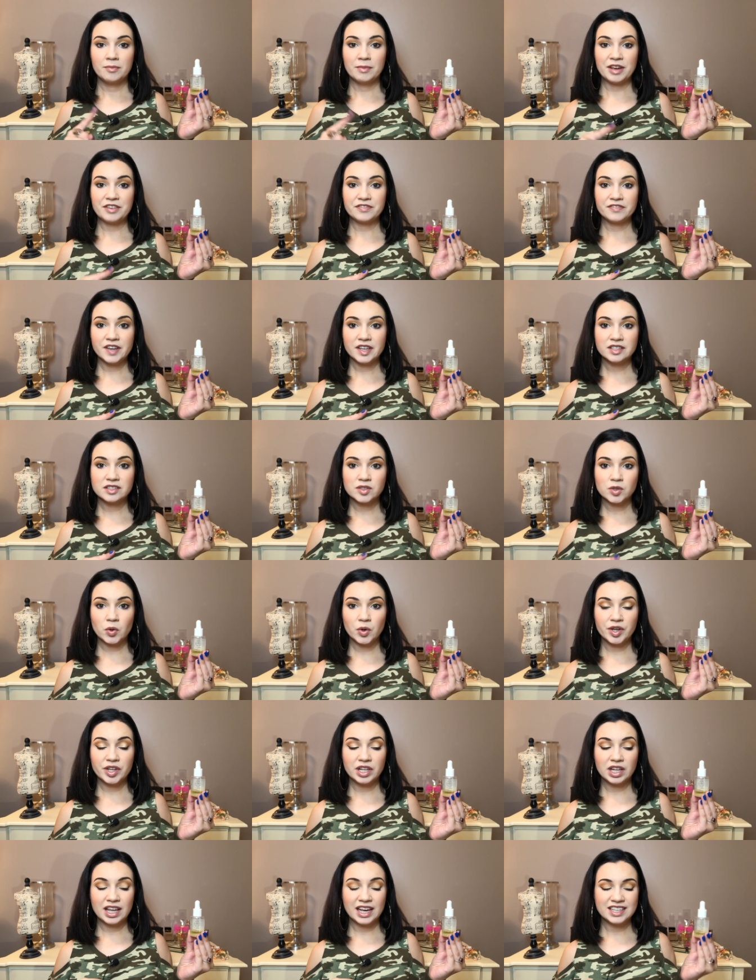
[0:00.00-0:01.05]
My face
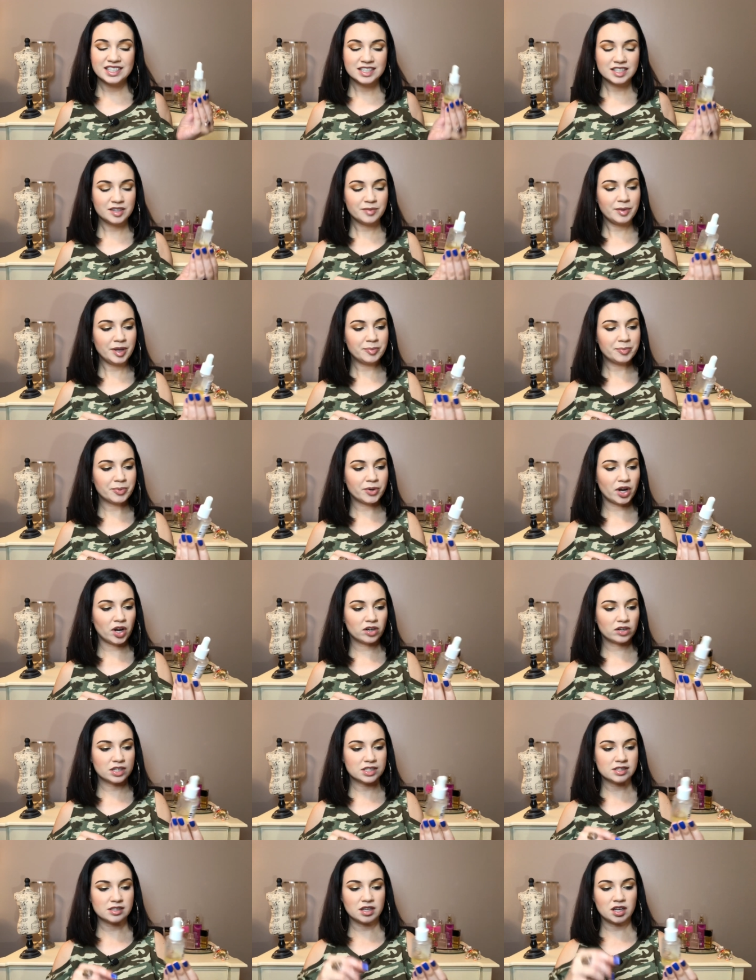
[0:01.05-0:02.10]
oil, I did make
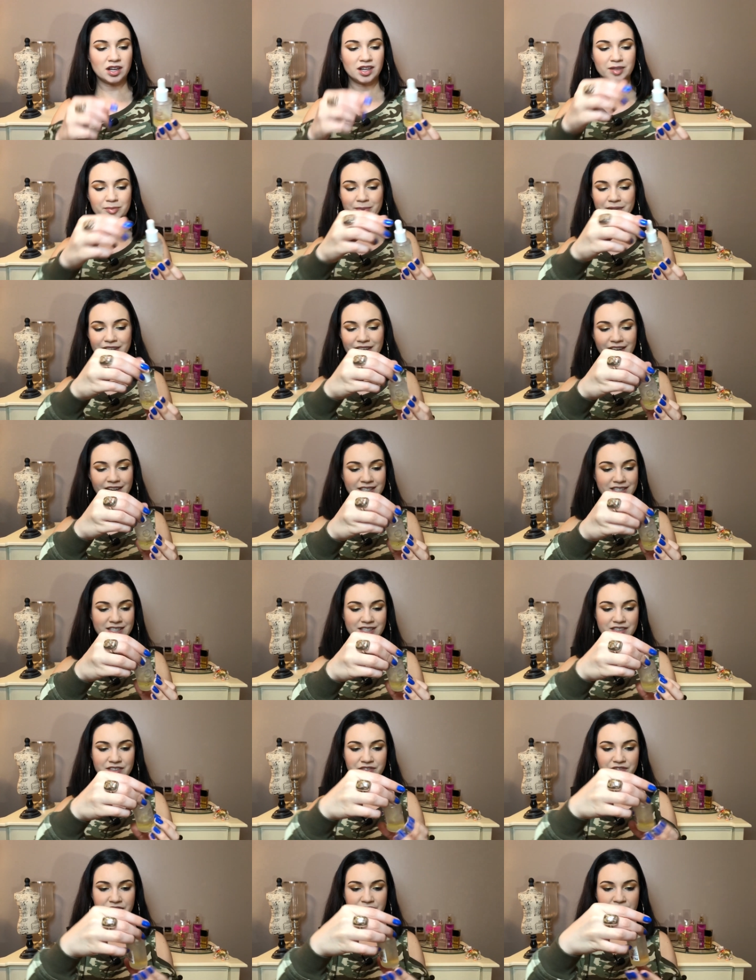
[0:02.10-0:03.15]
progress on, but I
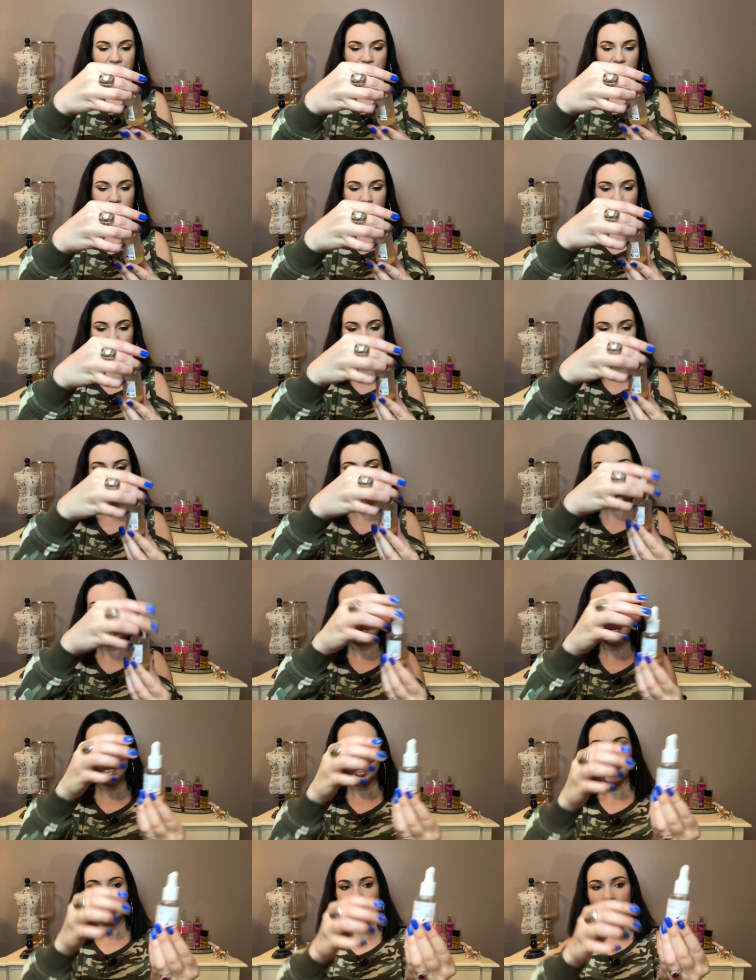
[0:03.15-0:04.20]
didn't finish it.
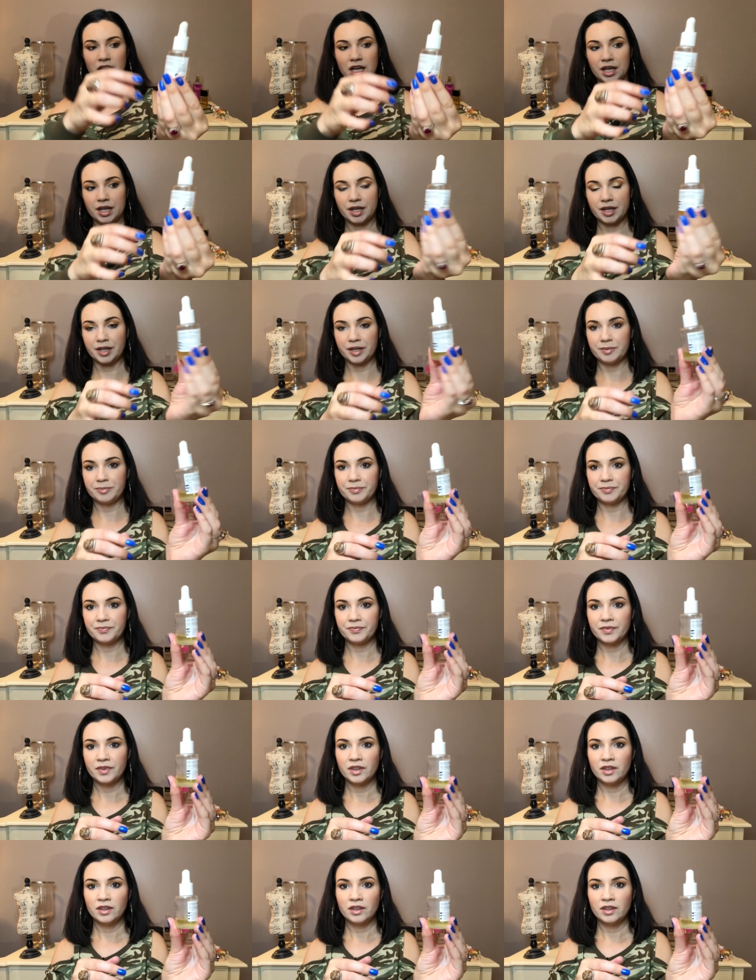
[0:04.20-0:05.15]
Um,